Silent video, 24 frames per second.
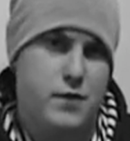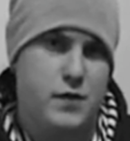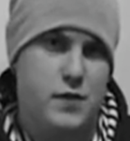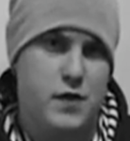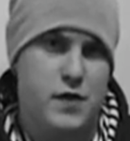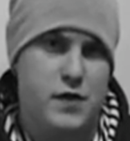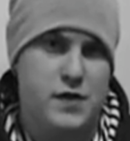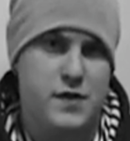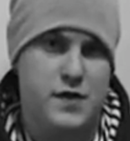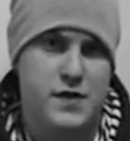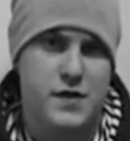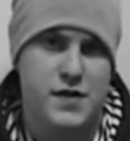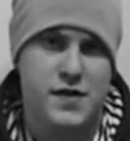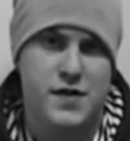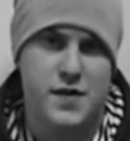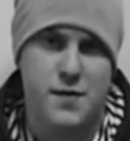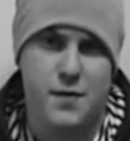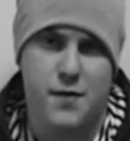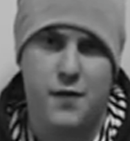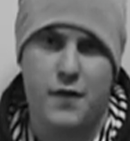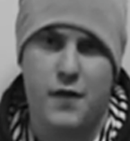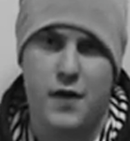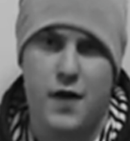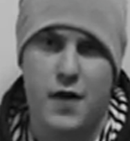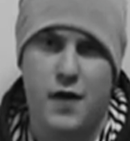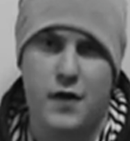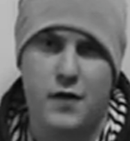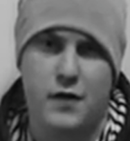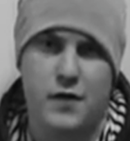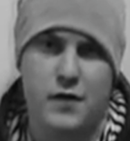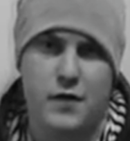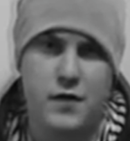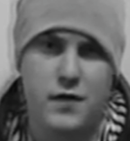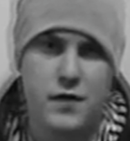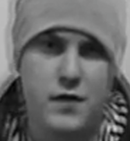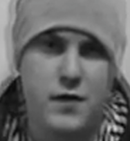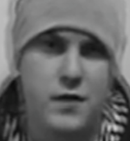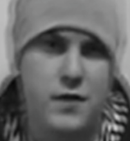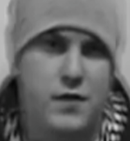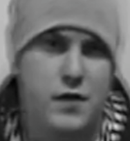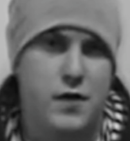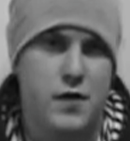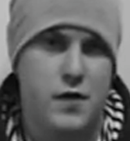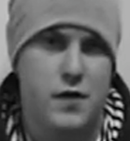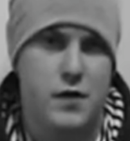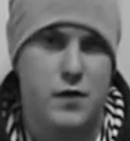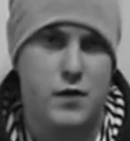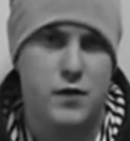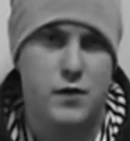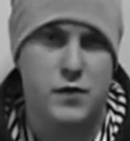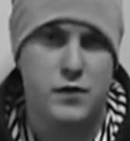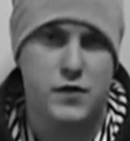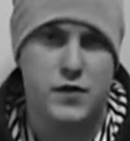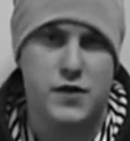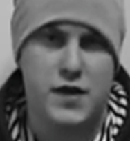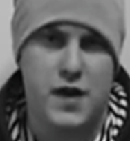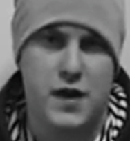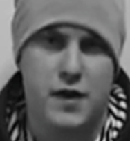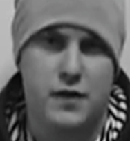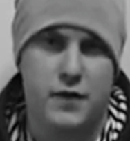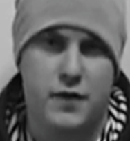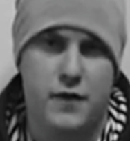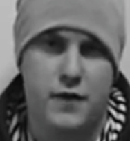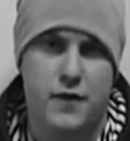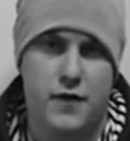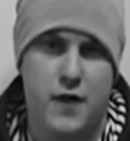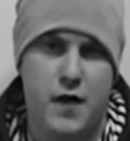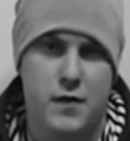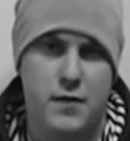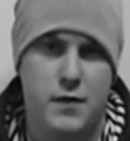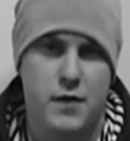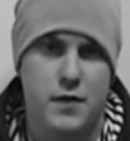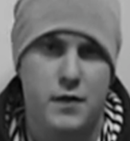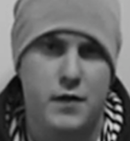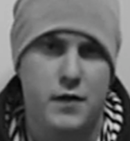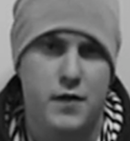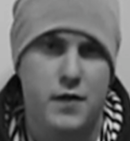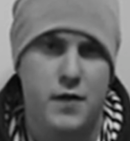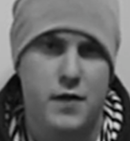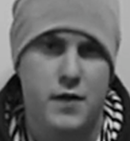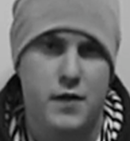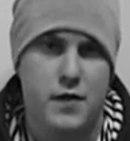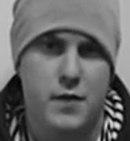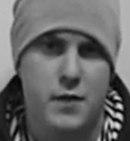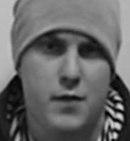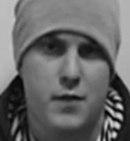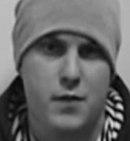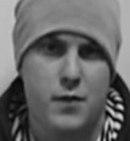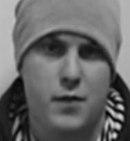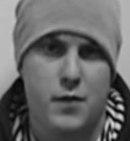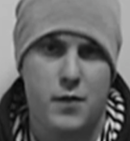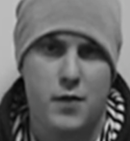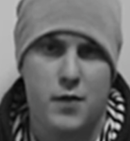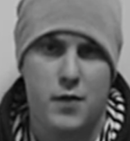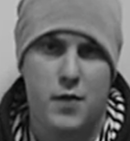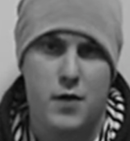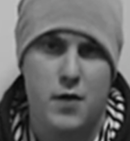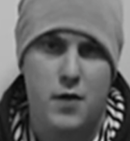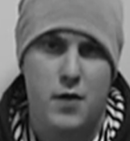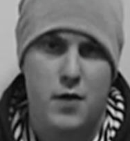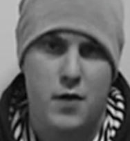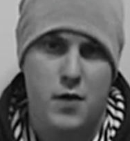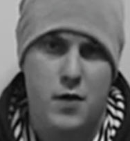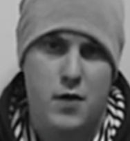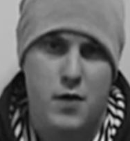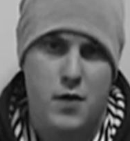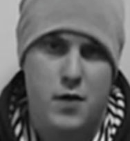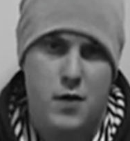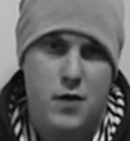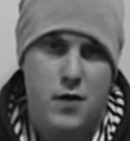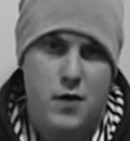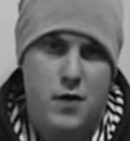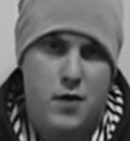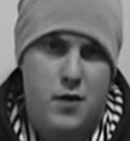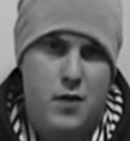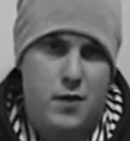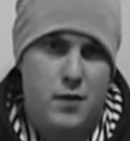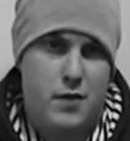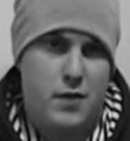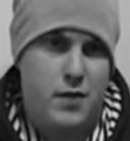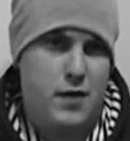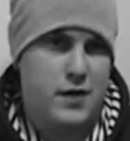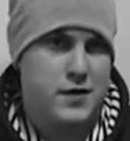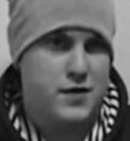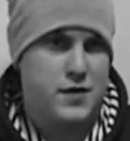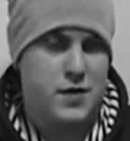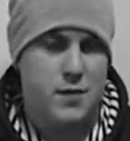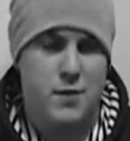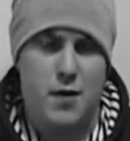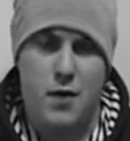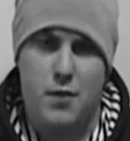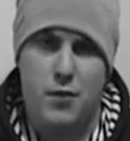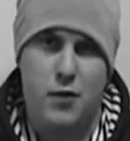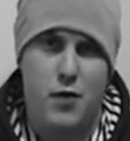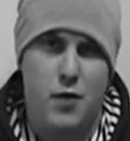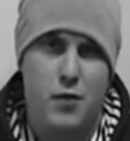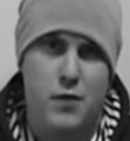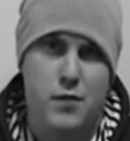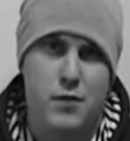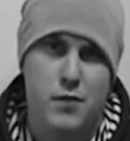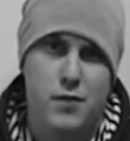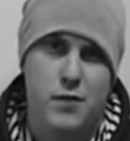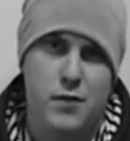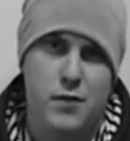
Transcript: It's a simple fact. I know she had her family to think about, but that's not my problem.